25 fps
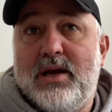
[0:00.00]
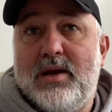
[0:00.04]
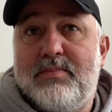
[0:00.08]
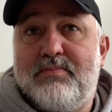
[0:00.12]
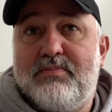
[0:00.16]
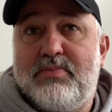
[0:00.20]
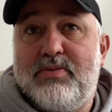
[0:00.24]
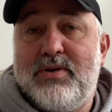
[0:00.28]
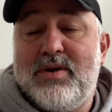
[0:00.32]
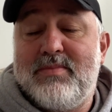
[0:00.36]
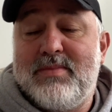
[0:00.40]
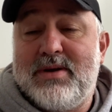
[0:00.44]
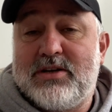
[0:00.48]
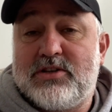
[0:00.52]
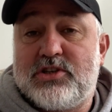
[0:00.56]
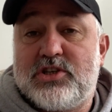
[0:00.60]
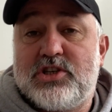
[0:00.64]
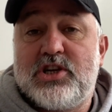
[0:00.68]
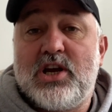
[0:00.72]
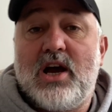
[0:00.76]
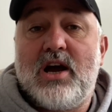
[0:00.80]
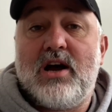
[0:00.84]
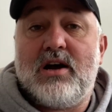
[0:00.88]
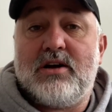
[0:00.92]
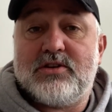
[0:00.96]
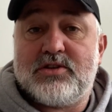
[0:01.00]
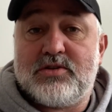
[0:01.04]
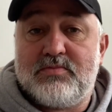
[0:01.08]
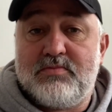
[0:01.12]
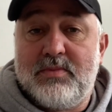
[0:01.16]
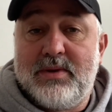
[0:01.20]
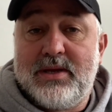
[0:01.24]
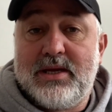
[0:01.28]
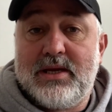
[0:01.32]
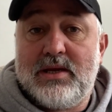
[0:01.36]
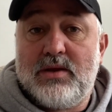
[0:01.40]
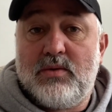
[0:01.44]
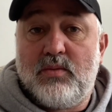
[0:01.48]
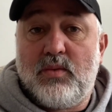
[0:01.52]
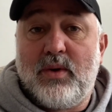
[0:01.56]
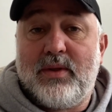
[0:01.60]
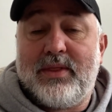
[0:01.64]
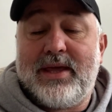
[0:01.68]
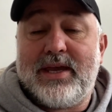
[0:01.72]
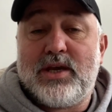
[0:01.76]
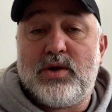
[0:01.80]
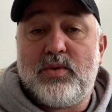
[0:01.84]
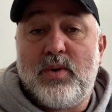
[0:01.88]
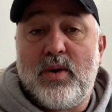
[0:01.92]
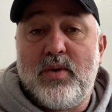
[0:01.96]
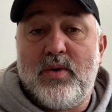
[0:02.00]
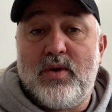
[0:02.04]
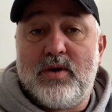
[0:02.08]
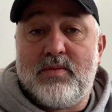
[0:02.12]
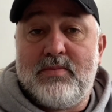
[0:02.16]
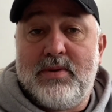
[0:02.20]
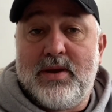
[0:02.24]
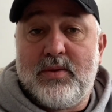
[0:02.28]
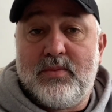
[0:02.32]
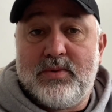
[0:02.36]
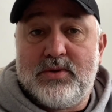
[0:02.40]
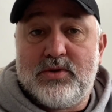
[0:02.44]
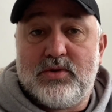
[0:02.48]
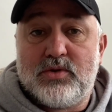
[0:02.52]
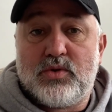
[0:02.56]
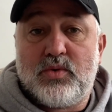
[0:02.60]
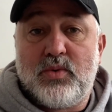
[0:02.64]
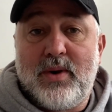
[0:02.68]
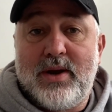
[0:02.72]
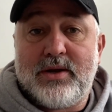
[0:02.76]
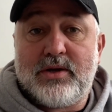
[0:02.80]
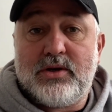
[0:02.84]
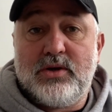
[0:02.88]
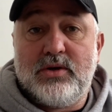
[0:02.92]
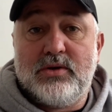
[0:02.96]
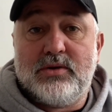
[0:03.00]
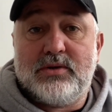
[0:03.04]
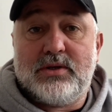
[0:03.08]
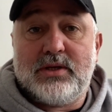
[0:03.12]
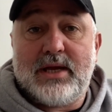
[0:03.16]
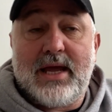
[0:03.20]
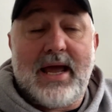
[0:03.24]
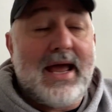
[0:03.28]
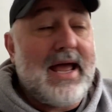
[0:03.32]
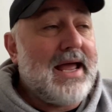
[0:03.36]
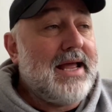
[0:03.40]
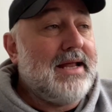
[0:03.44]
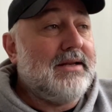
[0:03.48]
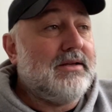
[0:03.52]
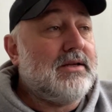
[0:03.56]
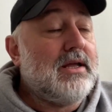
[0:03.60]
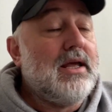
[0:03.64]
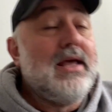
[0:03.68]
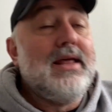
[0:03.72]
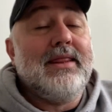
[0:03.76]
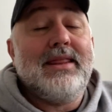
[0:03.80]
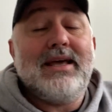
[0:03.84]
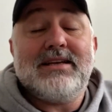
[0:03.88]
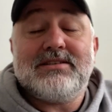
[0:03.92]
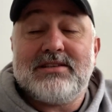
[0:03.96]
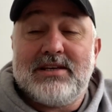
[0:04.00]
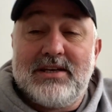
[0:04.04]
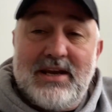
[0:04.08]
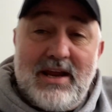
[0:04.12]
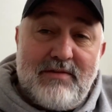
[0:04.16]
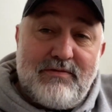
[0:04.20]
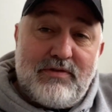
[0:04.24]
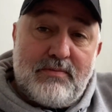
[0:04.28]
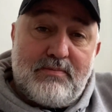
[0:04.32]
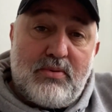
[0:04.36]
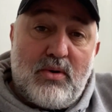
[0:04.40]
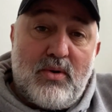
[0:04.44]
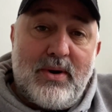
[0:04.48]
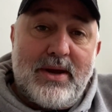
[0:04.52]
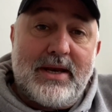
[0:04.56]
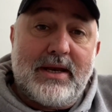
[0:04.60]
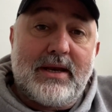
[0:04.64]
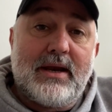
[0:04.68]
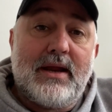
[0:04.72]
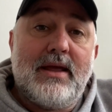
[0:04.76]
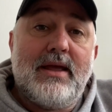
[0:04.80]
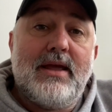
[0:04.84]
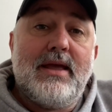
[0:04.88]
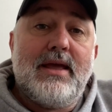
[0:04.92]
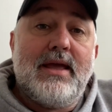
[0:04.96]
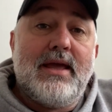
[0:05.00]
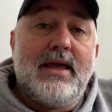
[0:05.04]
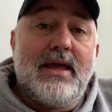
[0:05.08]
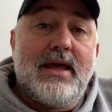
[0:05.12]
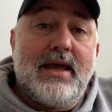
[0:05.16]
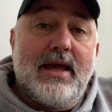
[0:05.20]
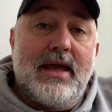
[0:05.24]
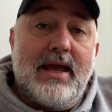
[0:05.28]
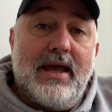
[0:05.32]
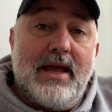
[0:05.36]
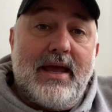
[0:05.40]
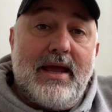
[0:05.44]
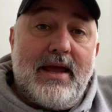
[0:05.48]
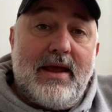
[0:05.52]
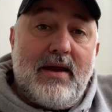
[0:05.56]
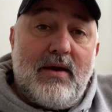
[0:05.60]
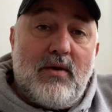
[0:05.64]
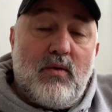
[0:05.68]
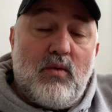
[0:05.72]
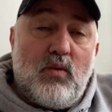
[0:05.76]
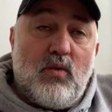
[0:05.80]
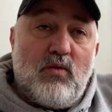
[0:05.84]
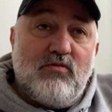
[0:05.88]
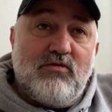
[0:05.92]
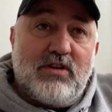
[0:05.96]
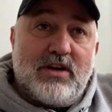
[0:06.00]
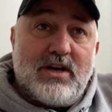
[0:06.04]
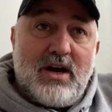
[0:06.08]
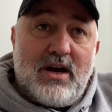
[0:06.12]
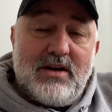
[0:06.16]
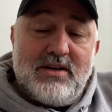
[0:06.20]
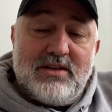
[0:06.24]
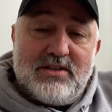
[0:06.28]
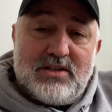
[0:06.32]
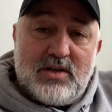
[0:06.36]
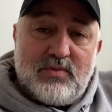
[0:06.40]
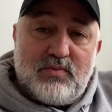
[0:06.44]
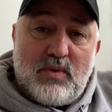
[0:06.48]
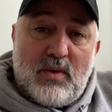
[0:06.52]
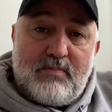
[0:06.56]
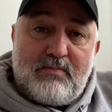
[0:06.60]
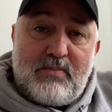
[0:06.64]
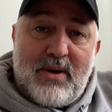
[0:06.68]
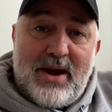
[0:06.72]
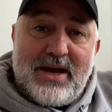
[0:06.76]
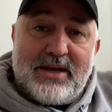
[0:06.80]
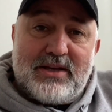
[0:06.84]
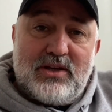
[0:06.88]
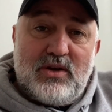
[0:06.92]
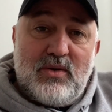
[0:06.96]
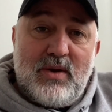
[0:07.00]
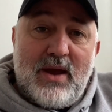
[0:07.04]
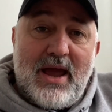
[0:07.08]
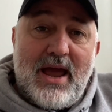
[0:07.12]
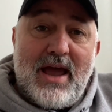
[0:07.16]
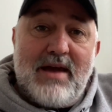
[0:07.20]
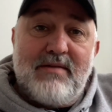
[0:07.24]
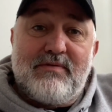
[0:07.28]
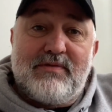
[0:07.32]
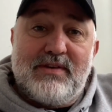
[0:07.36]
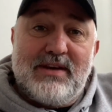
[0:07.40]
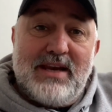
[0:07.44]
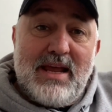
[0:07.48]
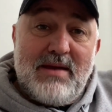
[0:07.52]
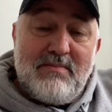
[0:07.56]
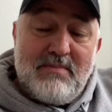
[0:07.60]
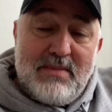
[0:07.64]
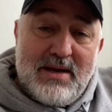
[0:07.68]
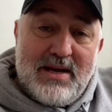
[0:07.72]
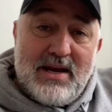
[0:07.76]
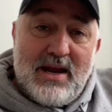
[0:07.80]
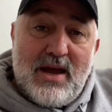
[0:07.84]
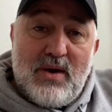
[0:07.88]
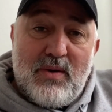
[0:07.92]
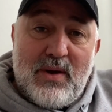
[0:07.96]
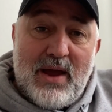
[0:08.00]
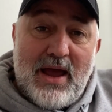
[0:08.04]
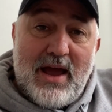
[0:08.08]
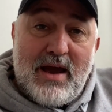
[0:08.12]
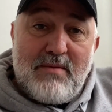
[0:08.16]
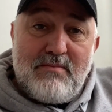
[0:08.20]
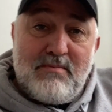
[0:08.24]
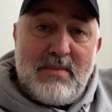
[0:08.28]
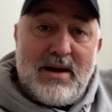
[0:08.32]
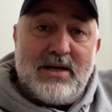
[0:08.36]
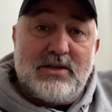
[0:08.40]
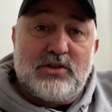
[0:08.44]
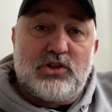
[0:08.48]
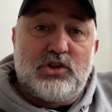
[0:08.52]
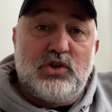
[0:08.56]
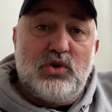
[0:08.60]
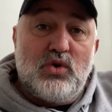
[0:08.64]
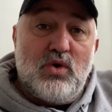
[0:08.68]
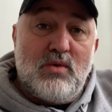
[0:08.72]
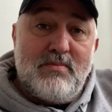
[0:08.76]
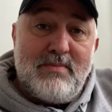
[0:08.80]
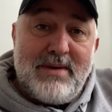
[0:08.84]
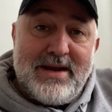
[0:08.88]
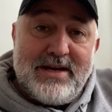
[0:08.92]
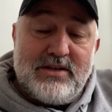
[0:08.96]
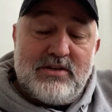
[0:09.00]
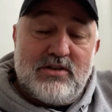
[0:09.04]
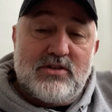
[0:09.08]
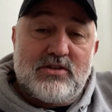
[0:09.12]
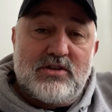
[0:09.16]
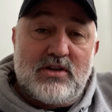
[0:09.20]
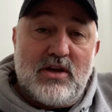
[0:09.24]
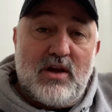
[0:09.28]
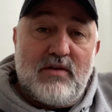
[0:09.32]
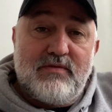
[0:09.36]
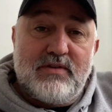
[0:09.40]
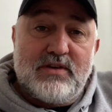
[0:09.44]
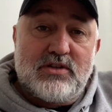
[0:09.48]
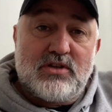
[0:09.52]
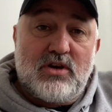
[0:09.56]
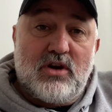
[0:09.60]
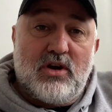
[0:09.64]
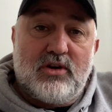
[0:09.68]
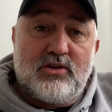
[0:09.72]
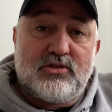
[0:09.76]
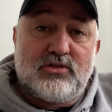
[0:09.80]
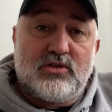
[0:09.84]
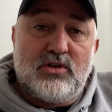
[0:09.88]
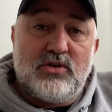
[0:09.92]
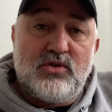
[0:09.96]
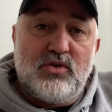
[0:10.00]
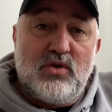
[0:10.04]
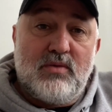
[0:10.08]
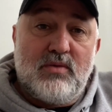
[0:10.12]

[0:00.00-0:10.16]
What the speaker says: pretty much charged me what they quoted me, which is quite good. And that's another point. Regardless of what bike you have, let me know how much your major service cost on your